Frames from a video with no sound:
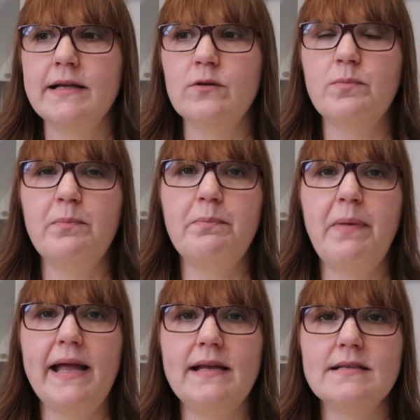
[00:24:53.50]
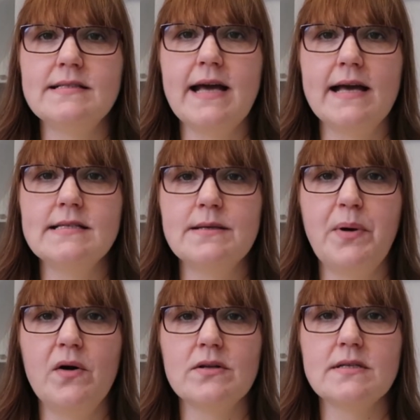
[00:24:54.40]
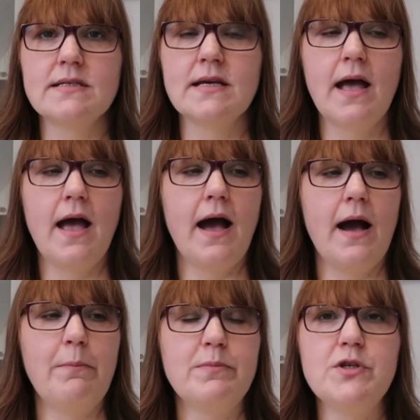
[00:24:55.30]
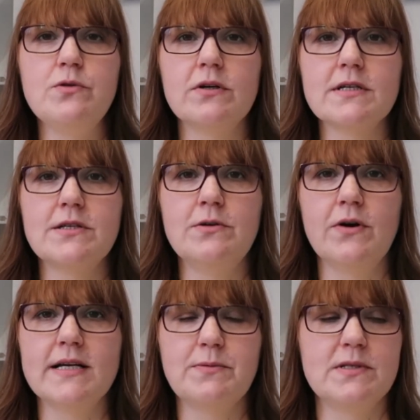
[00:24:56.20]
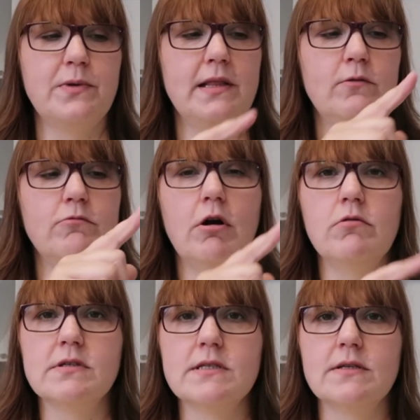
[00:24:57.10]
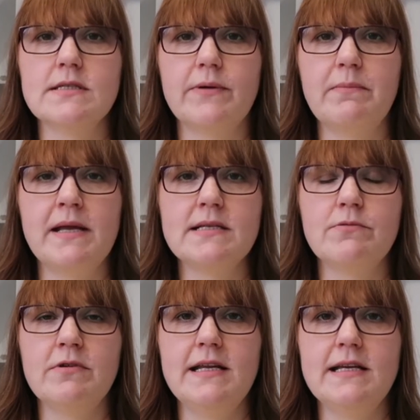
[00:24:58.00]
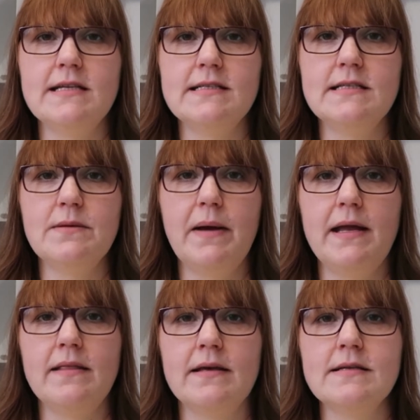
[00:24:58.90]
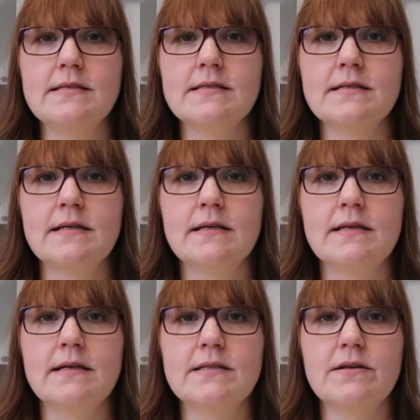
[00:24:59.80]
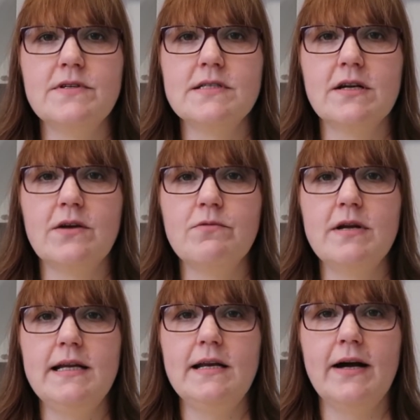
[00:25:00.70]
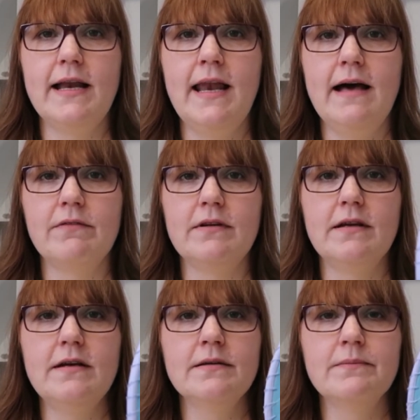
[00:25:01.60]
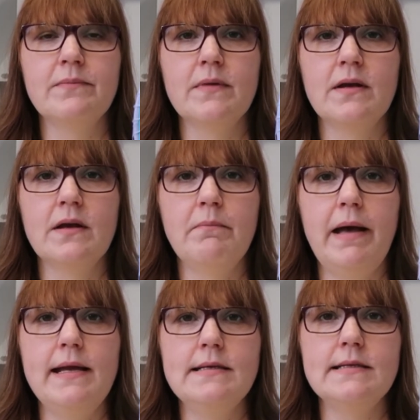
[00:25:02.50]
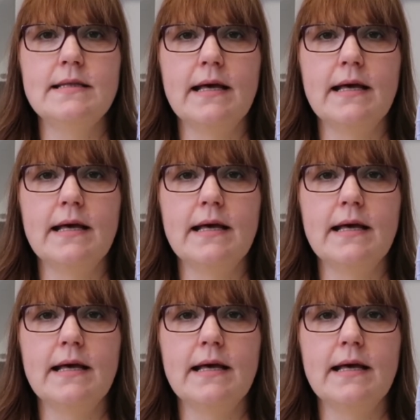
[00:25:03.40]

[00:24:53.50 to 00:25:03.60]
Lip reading: little paint tester pots. Dulux do nice ones with little rollers on, so it makes it really easy to paint this. So I've just got a really light lavender, painted